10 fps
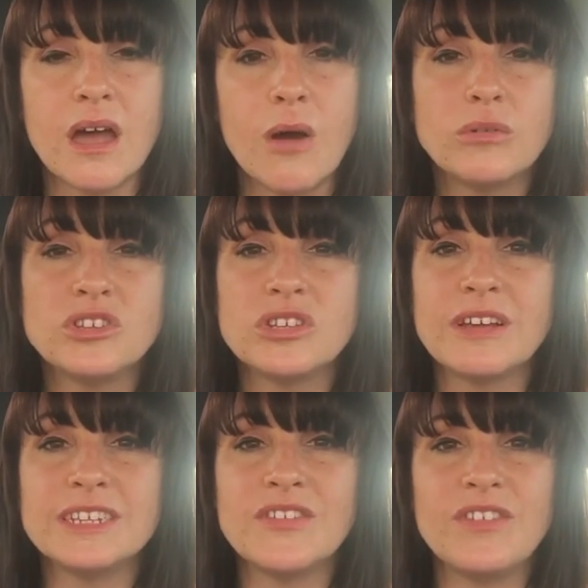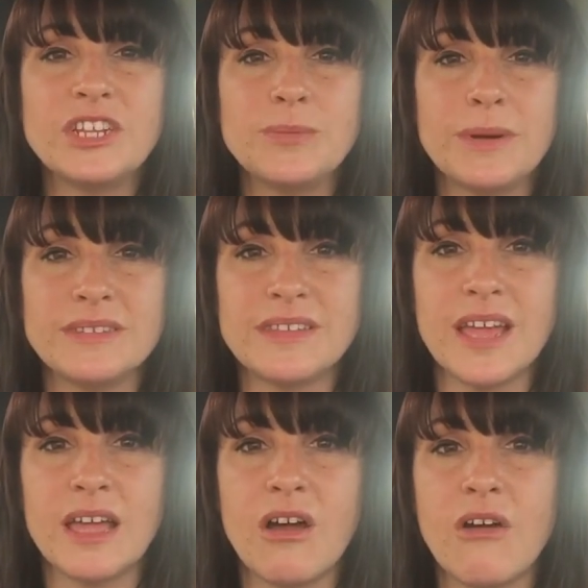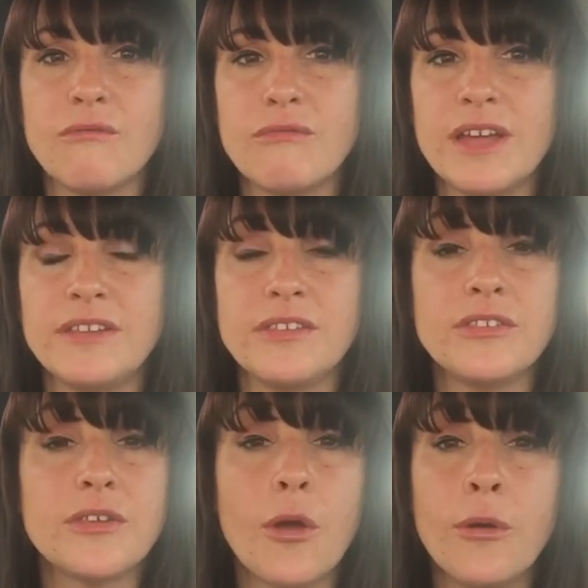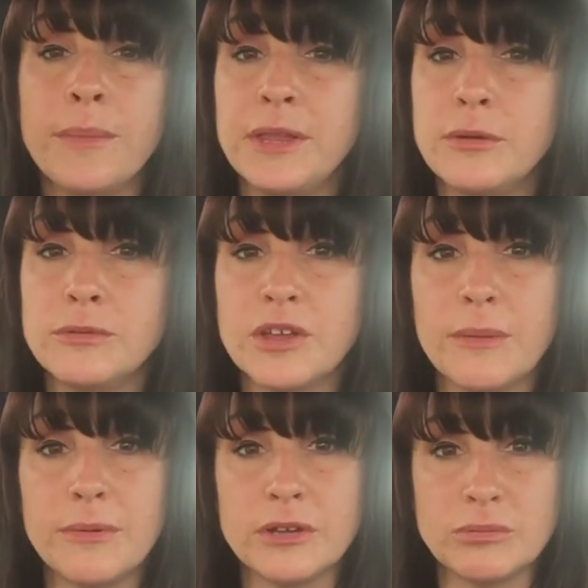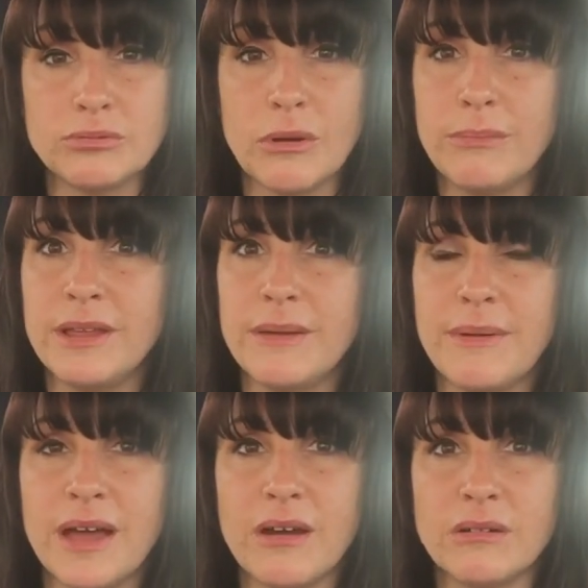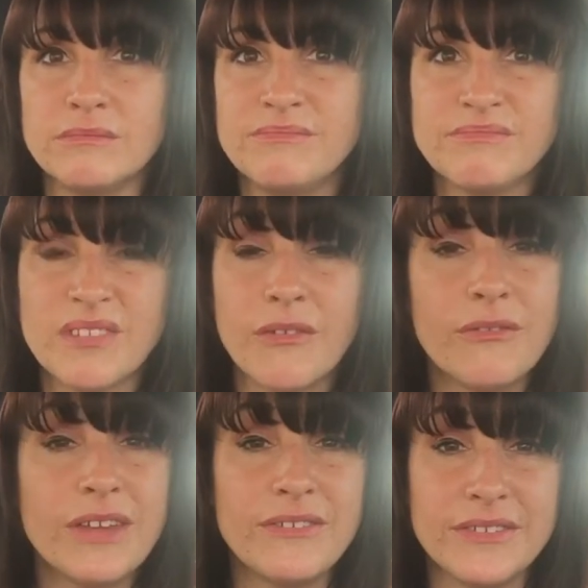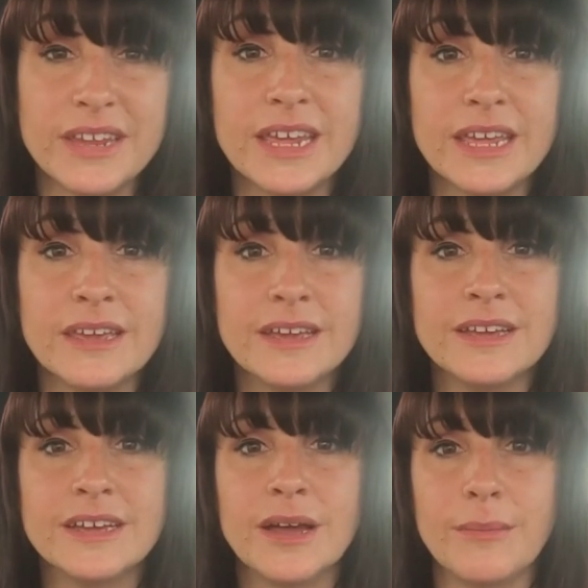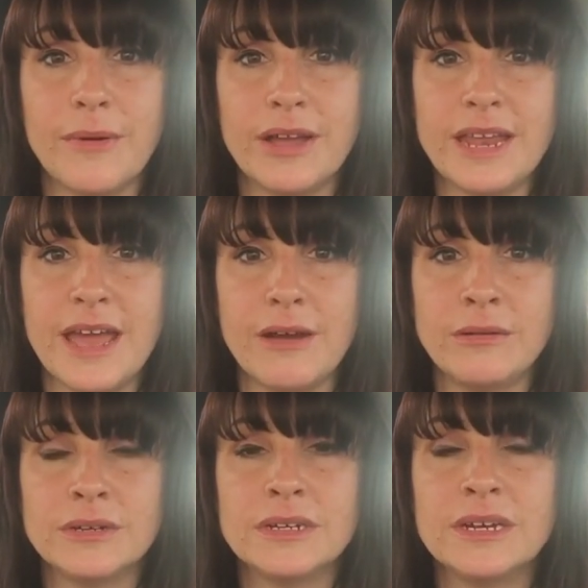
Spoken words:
I would just like to finish by saying I've read so many audiobooks, probably about 50 by now,